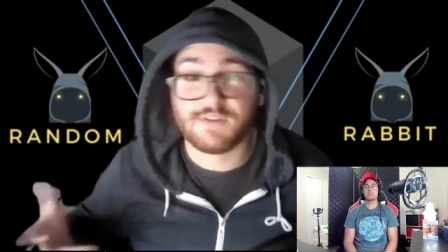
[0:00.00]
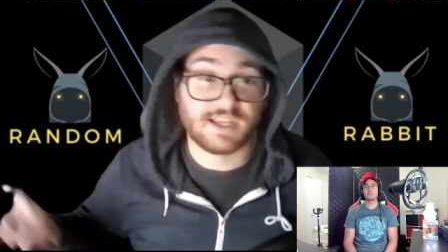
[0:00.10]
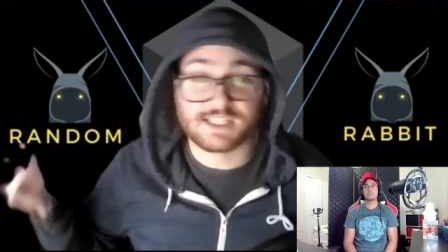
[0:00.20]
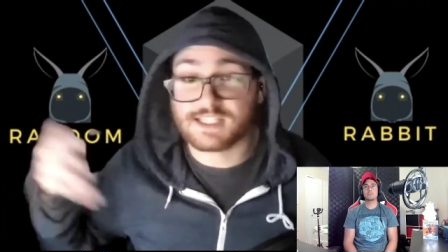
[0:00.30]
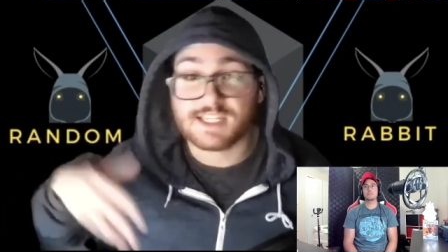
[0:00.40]
And
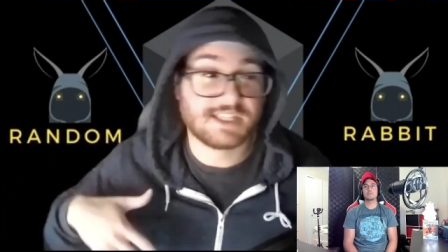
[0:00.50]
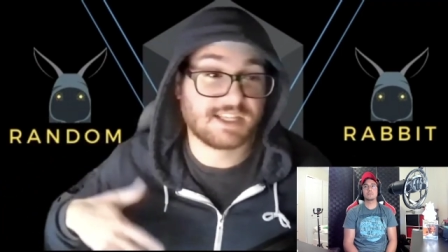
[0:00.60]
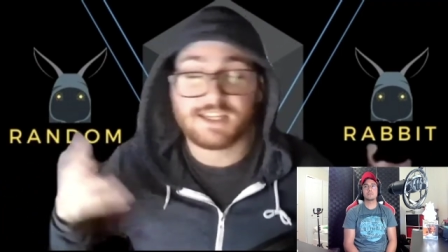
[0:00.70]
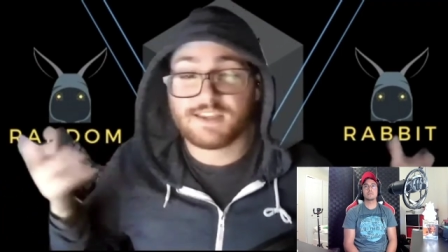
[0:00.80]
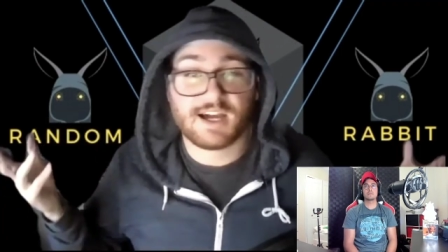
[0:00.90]
like
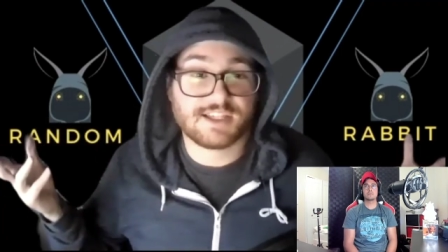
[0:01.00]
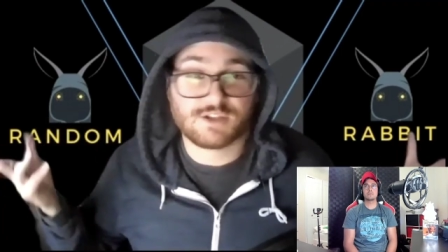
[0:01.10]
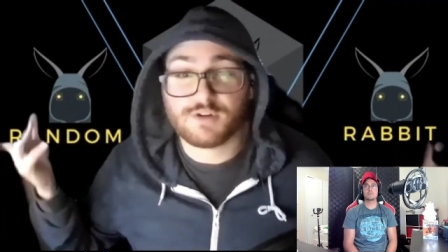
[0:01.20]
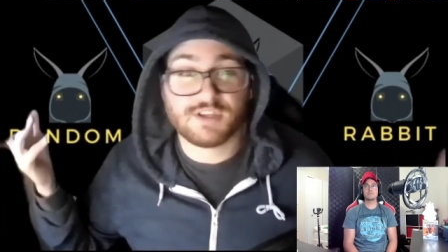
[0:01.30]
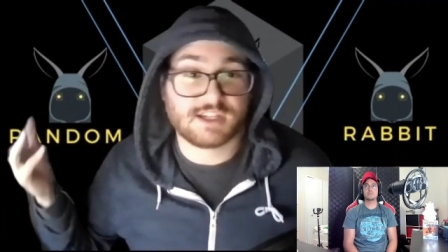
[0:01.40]
statistically, the odds
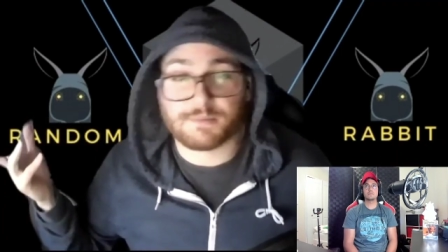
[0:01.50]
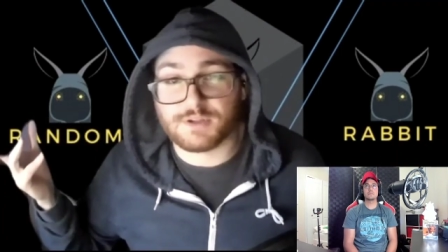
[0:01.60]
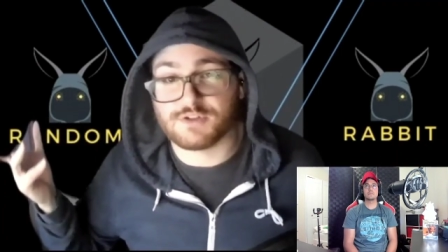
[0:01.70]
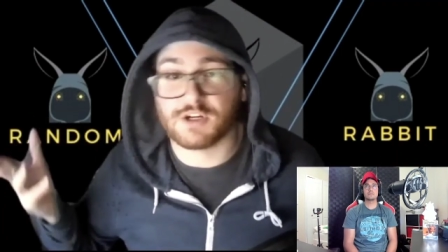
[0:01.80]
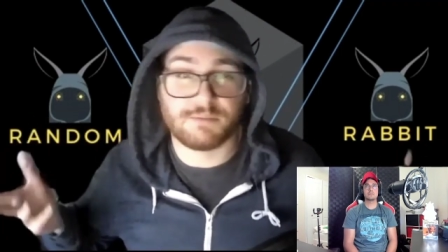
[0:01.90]
that all these
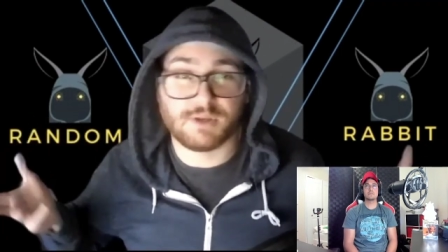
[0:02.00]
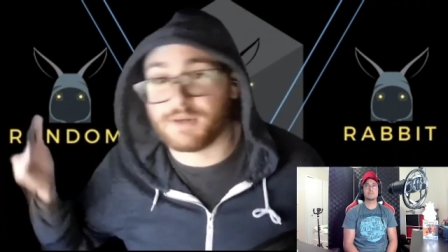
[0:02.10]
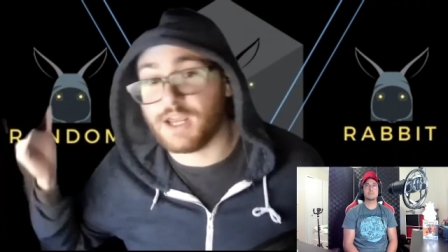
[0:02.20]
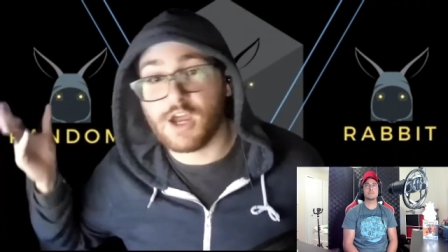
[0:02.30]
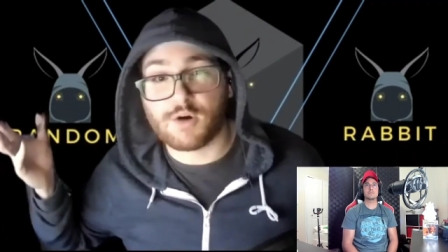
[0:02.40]
companies are going to
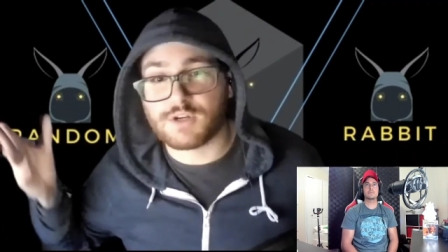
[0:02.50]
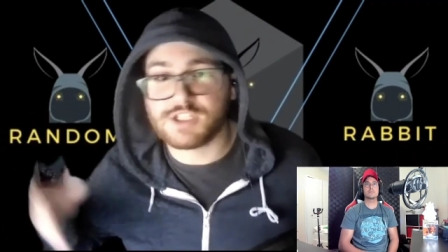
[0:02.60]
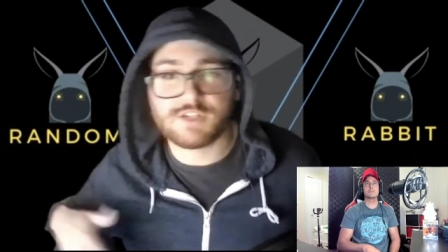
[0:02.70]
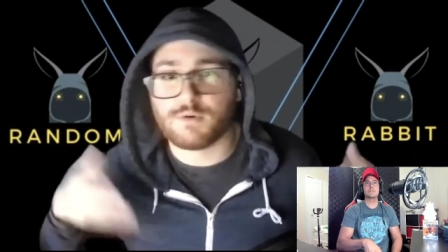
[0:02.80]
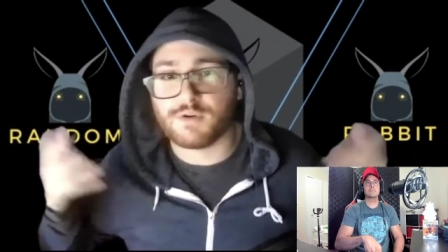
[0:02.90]
plummet go to
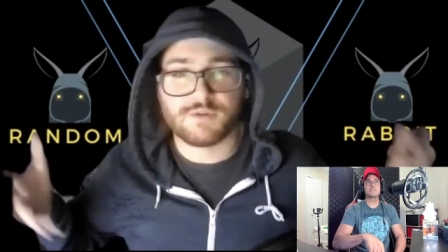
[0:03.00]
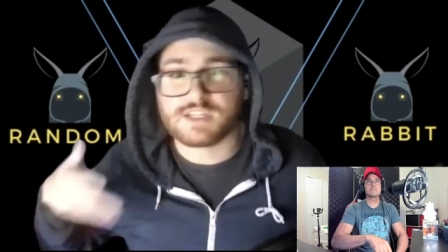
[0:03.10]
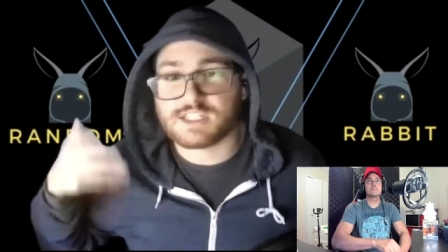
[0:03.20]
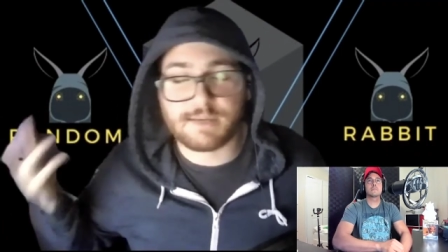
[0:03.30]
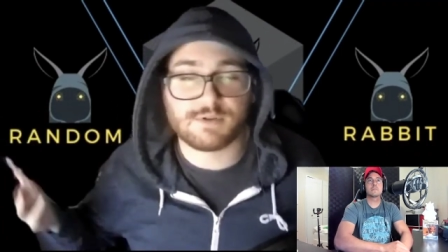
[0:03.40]
zero. The
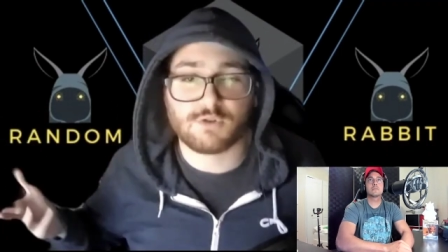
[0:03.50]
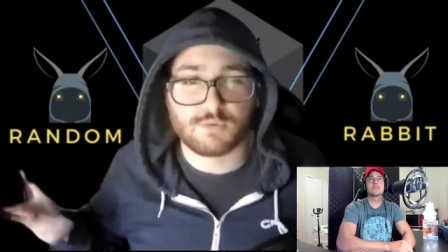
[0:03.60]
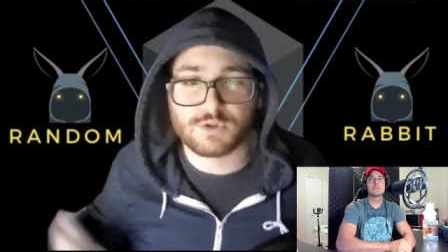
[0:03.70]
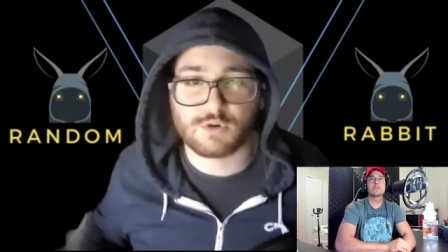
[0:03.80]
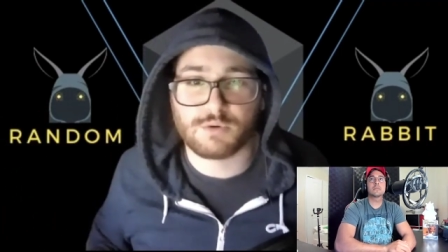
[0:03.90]
same story
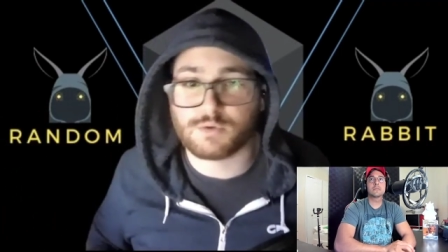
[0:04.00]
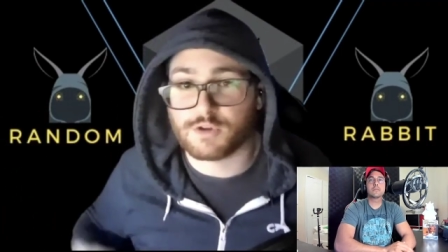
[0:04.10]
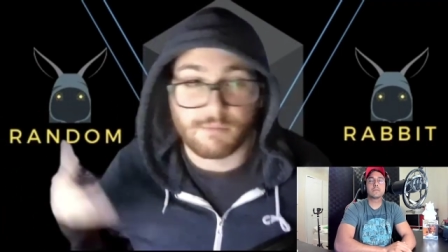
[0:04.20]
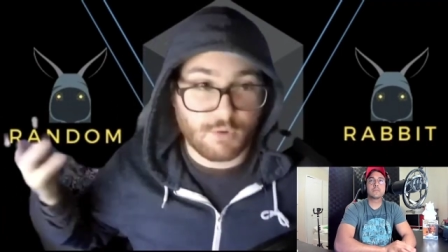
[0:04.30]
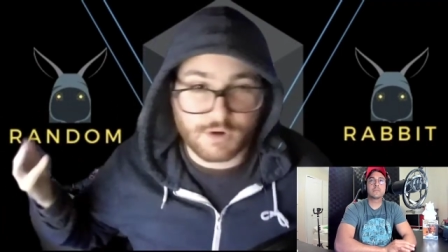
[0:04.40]
we saw with all
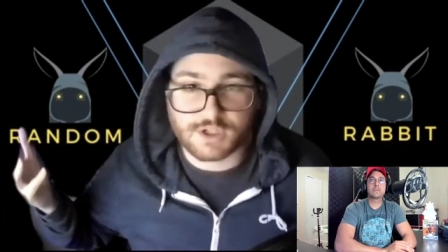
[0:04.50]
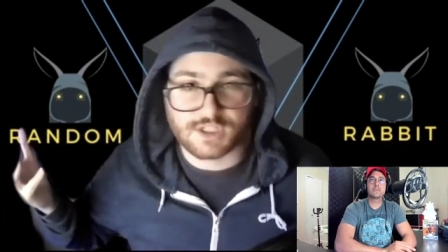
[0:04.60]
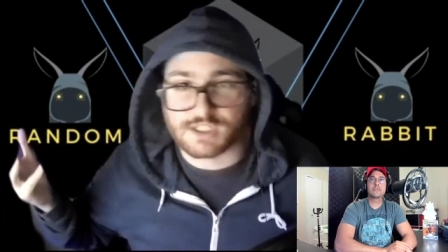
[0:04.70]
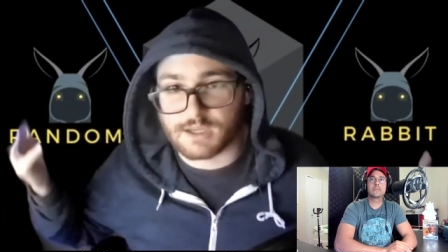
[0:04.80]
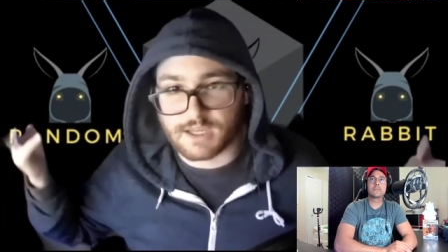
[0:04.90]
the
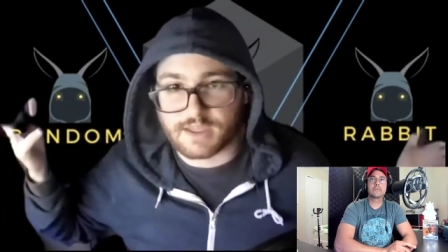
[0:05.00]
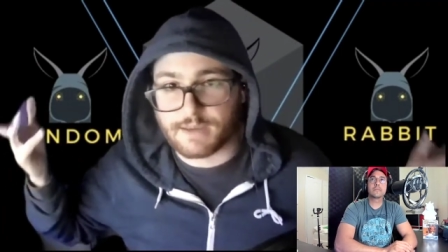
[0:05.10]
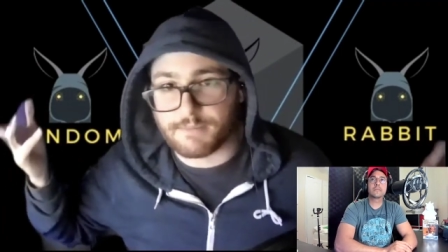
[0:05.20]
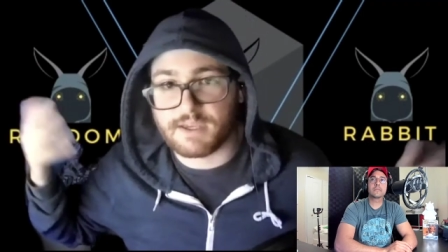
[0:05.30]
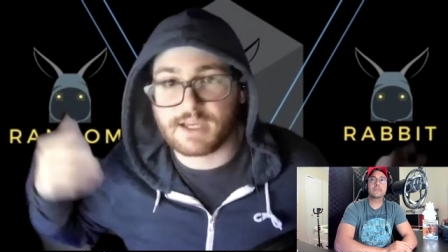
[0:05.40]
mortgages and the
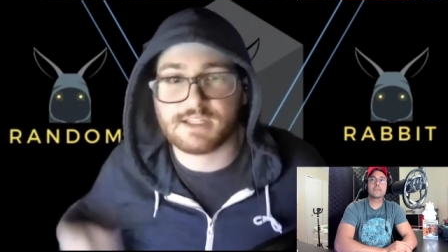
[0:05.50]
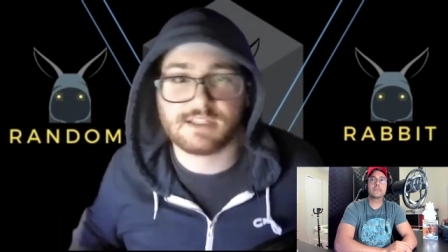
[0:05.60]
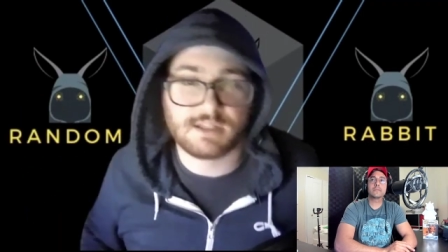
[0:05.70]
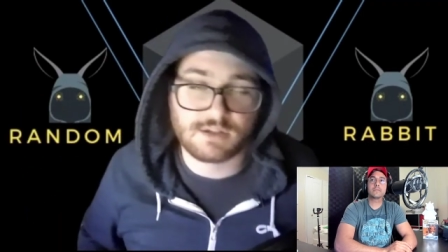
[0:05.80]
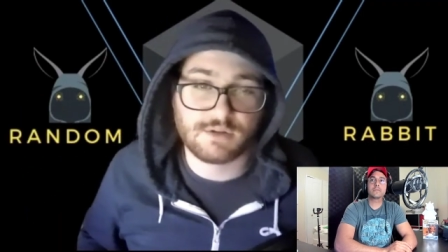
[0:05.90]
MBSs
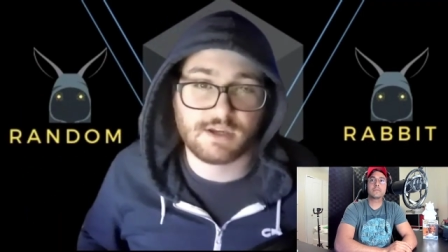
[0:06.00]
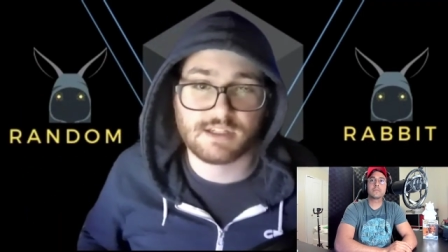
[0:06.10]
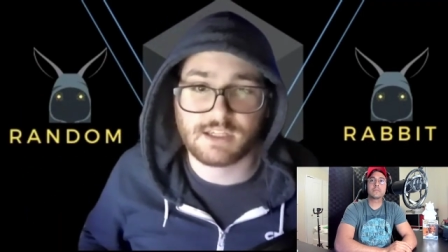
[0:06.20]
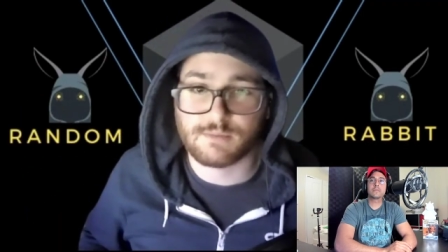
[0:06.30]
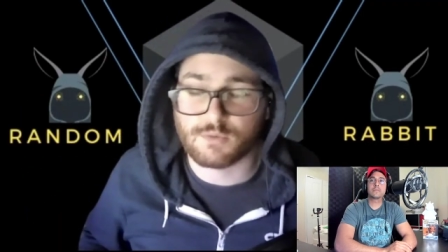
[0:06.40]
in
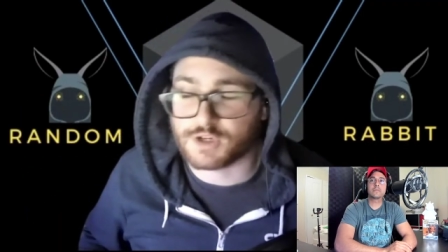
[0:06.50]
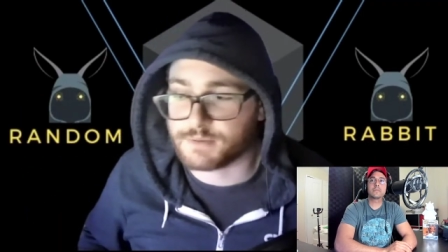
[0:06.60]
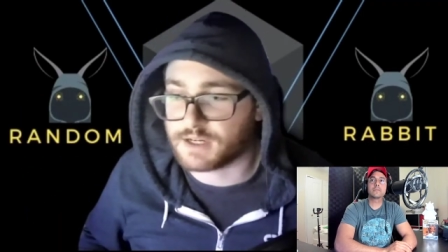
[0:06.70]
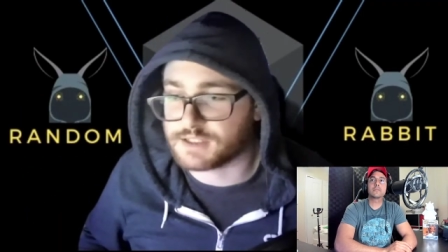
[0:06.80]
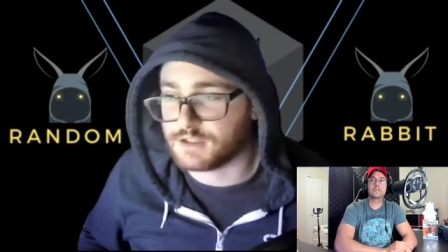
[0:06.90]
2008, the
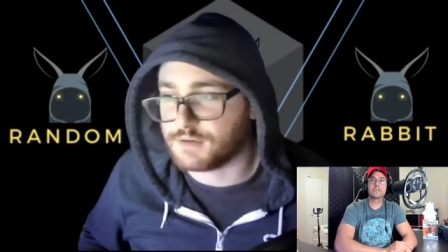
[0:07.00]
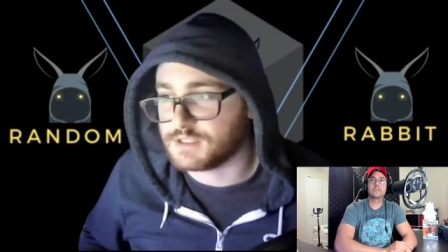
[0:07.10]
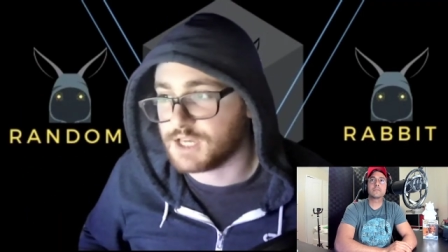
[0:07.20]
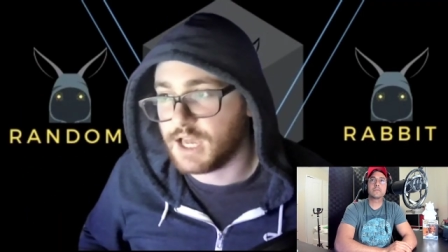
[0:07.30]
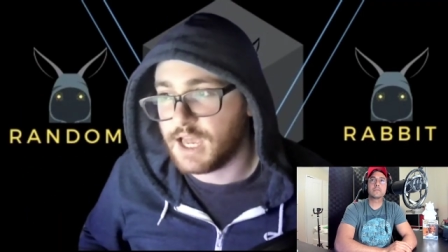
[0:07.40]
mortgage-backed securities.